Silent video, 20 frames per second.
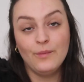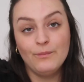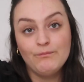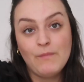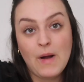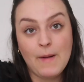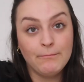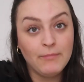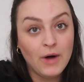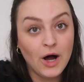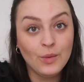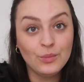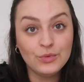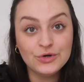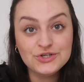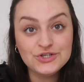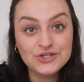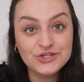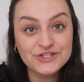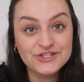My mom
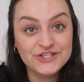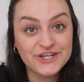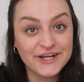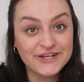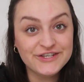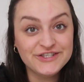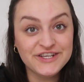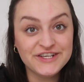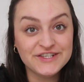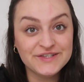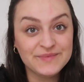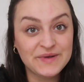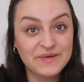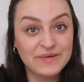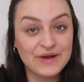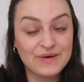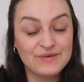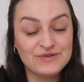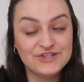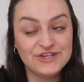would use GHDs with me
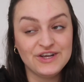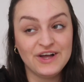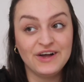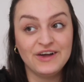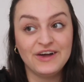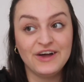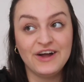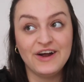when I was younger,